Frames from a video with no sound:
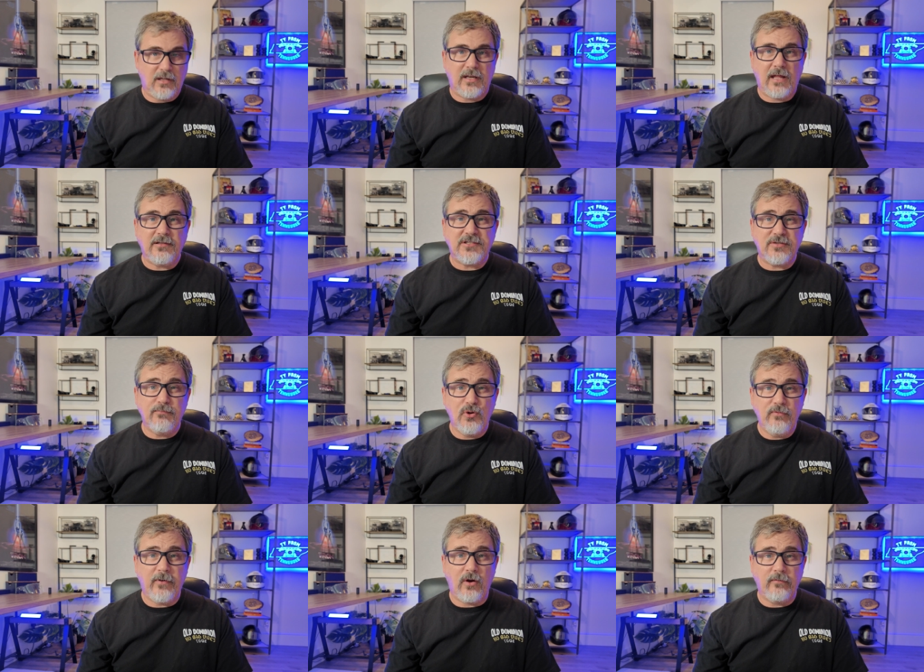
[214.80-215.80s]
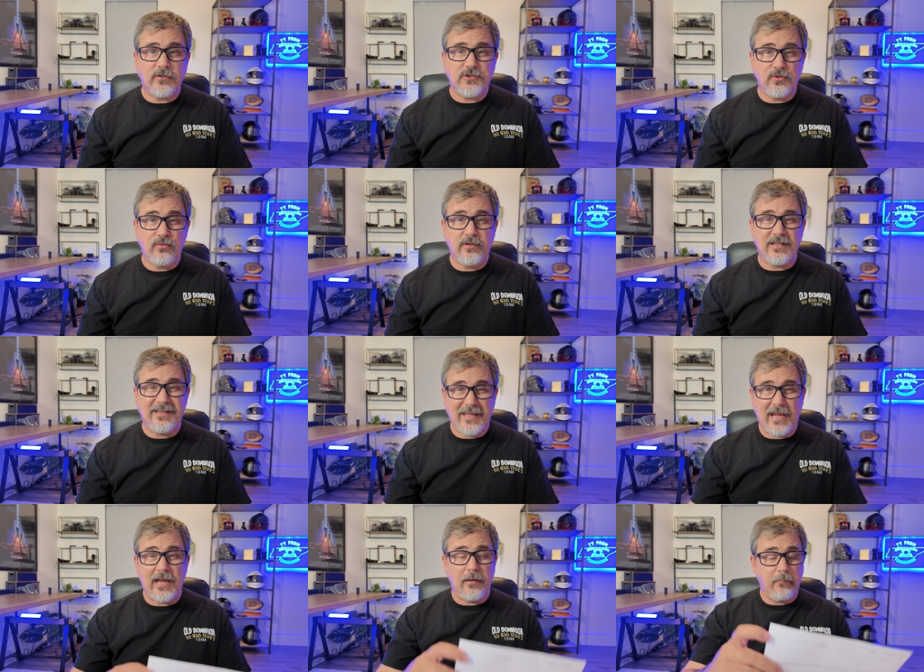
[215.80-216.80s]
Now let's move over to the
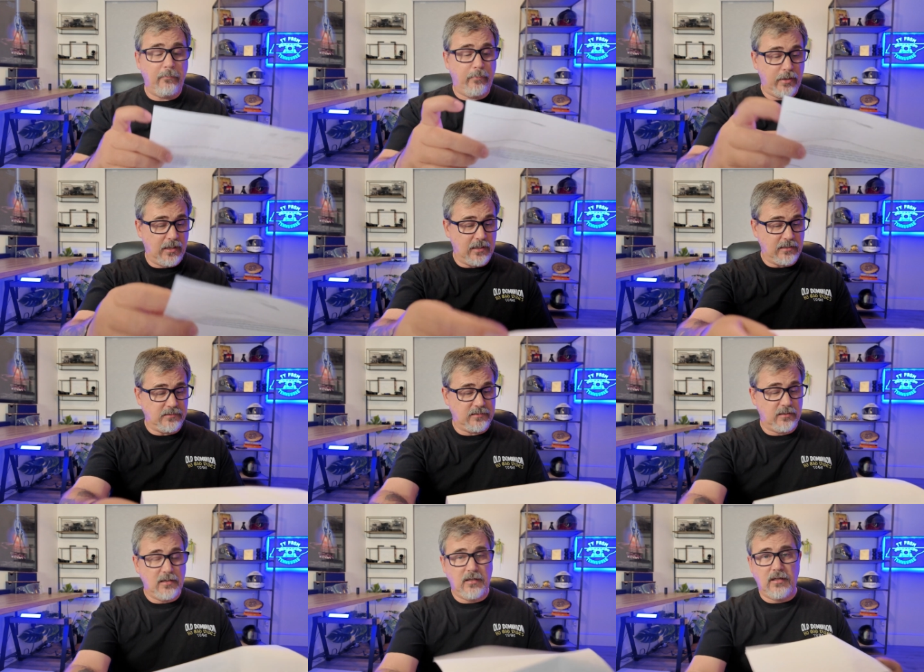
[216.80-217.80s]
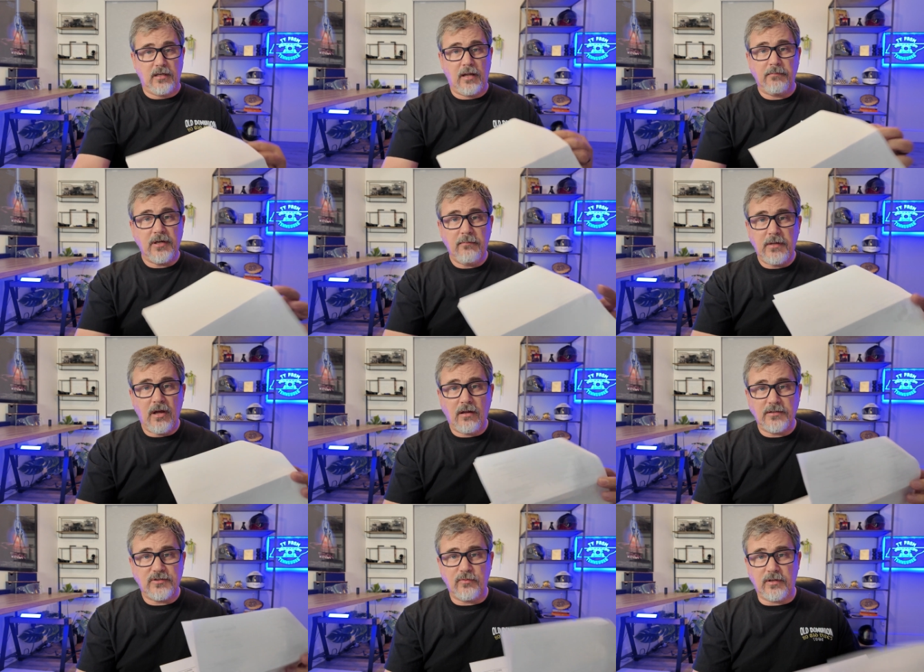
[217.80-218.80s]
cam plate. Now I'm gonna be
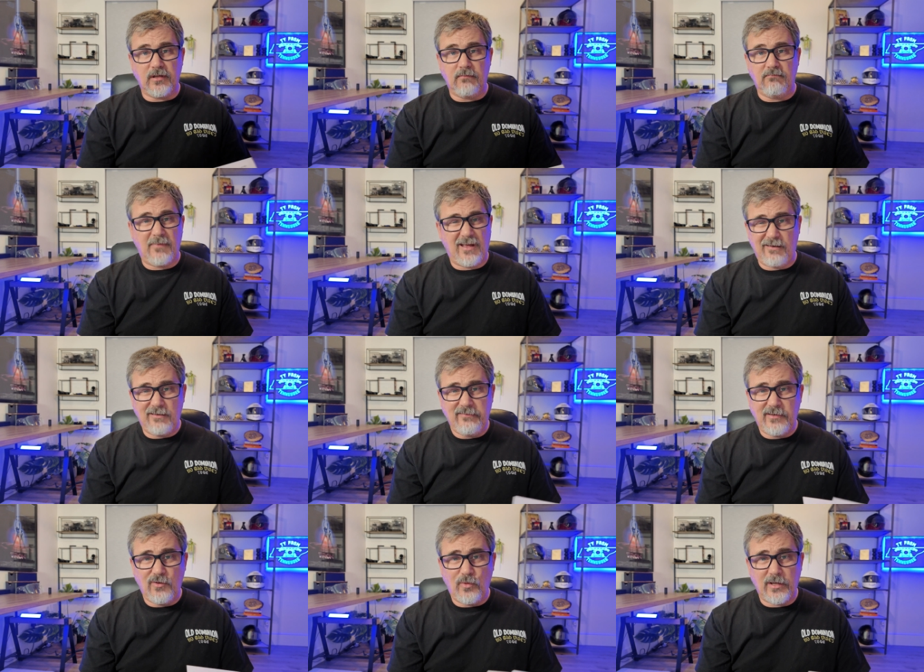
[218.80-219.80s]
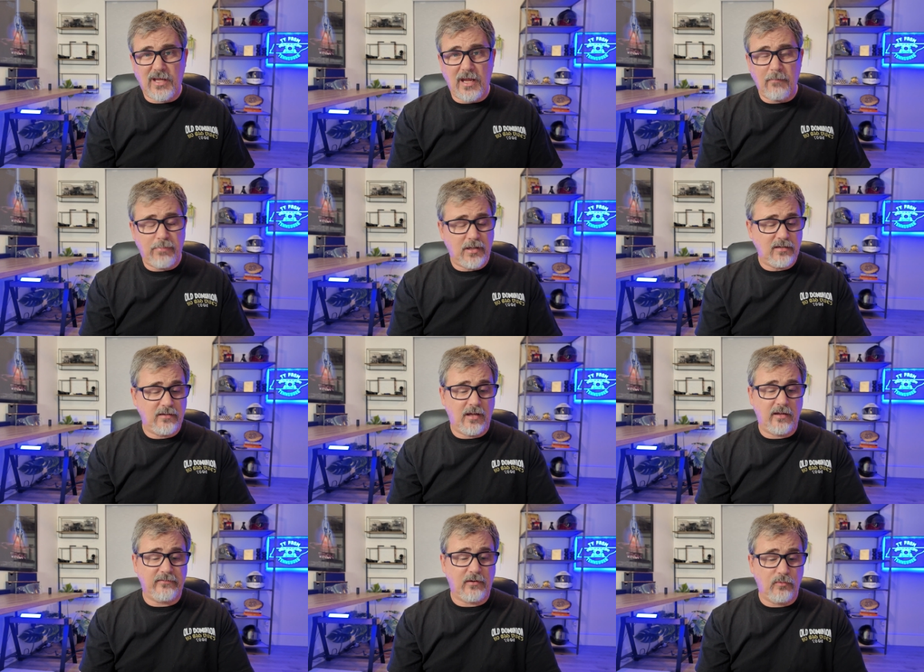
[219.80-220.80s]
honest with you. I don't even know what a cam plate
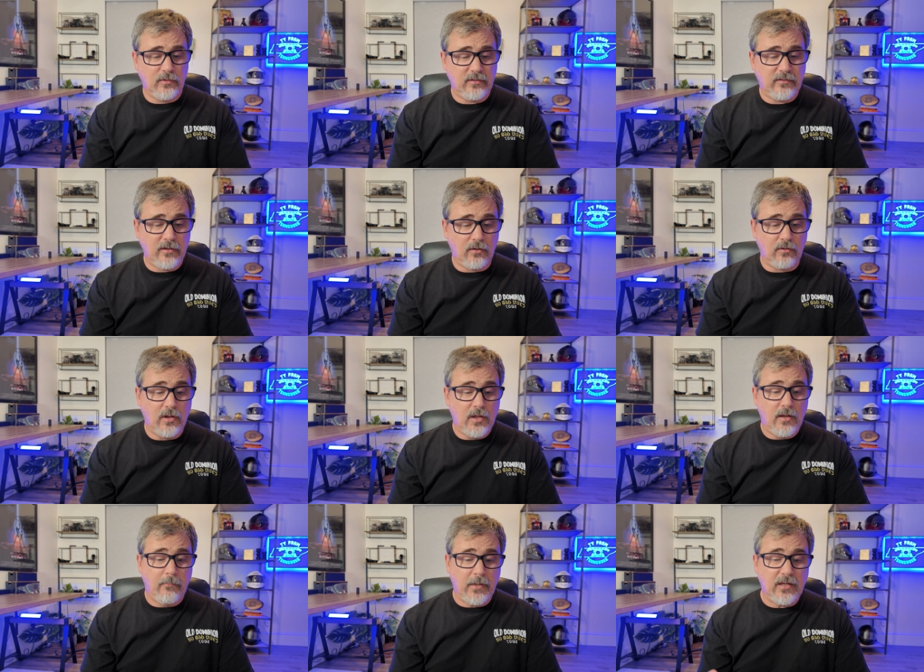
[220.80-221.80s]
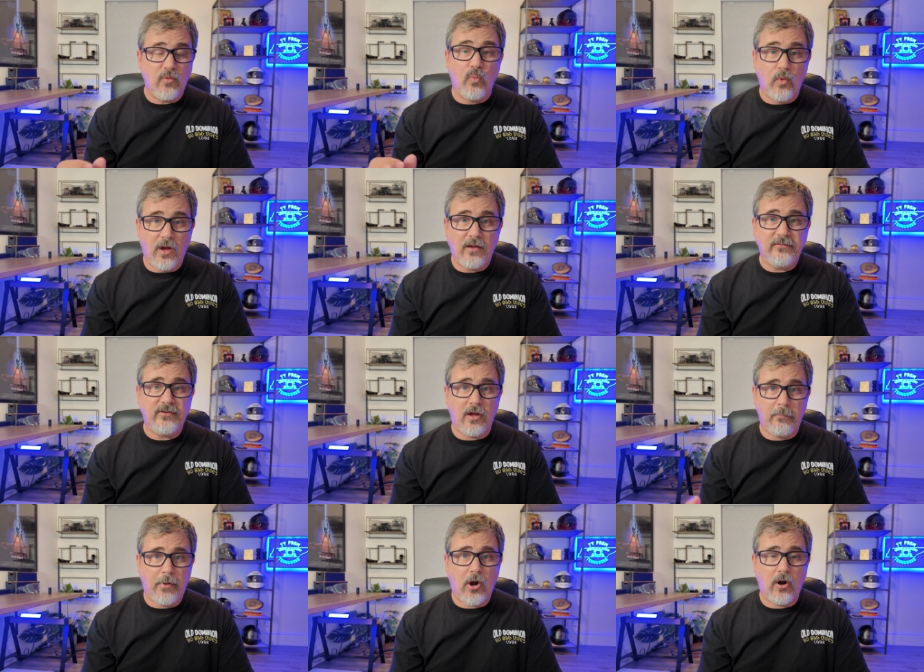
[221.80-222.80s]
does. I really don't. But it was
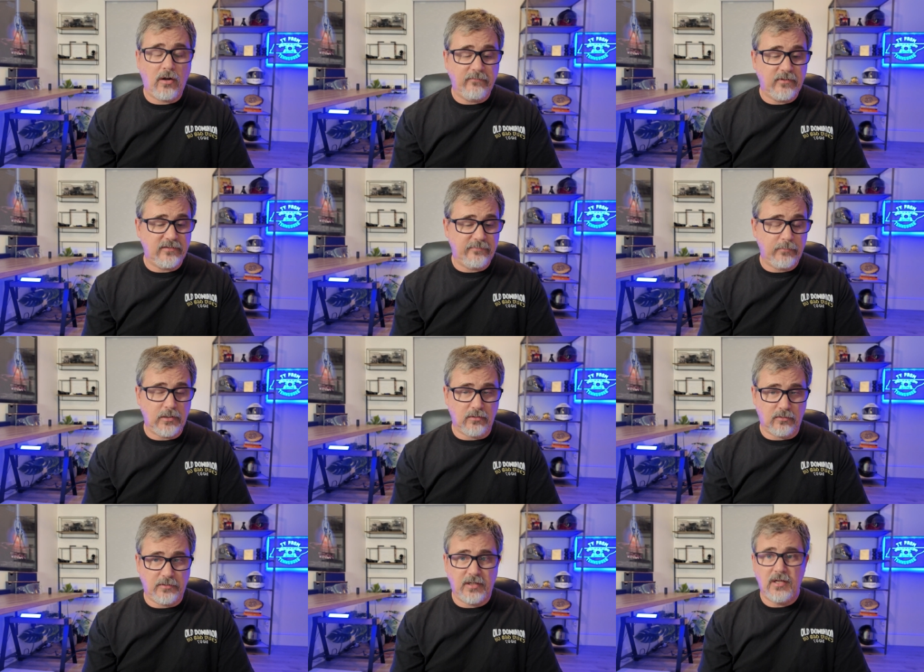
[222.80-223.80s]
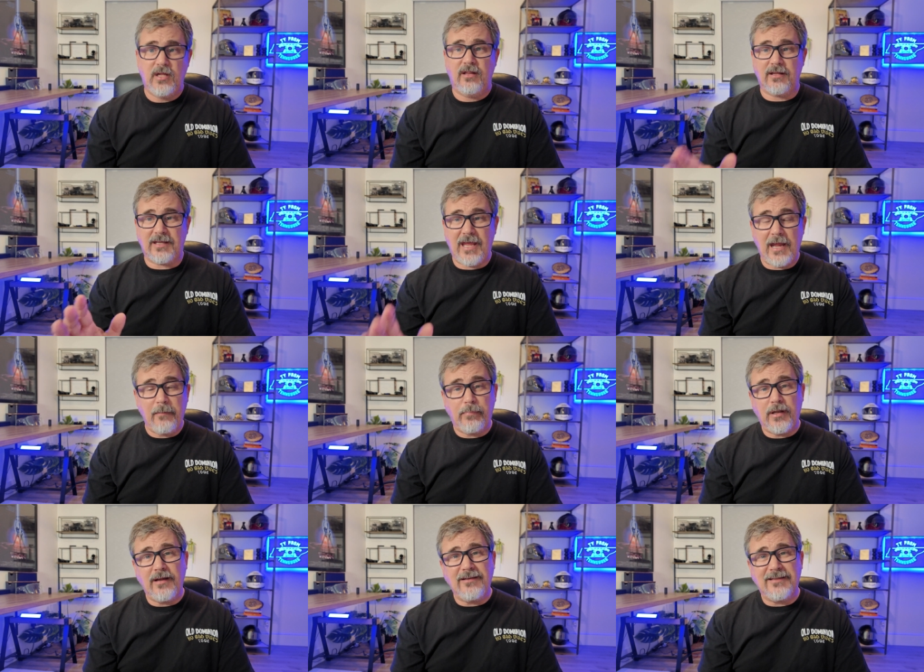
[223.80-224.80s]
a part of this build. The cam
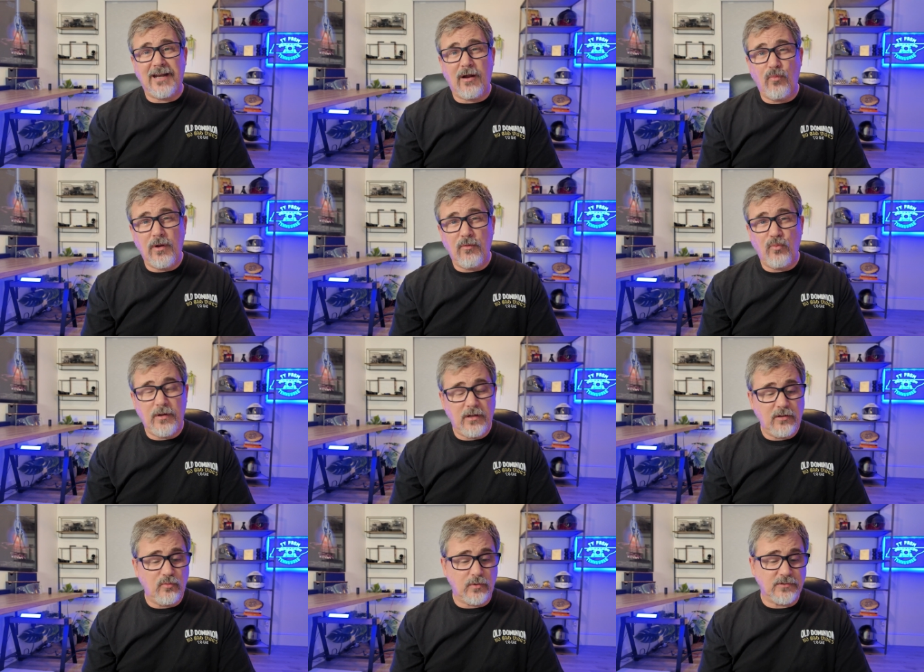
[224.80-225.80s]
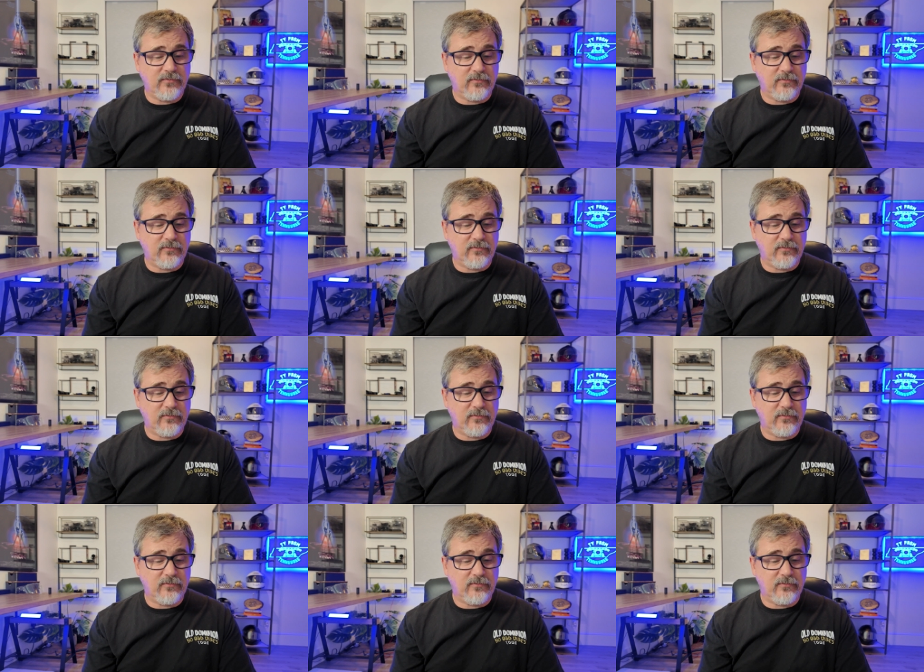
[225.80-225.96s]
plate that I went with was